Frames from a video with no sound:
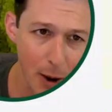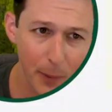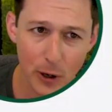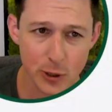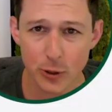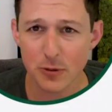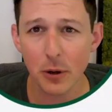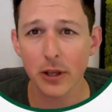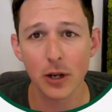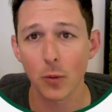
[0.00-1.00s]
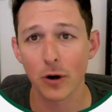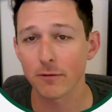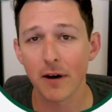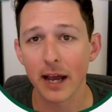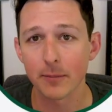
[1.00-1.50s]
a parser is probably going to work
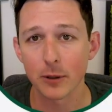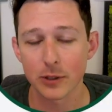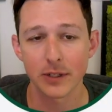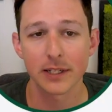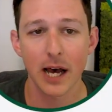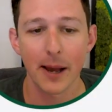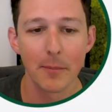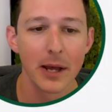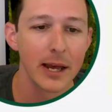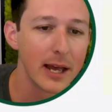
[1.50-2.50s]
fine most of the time.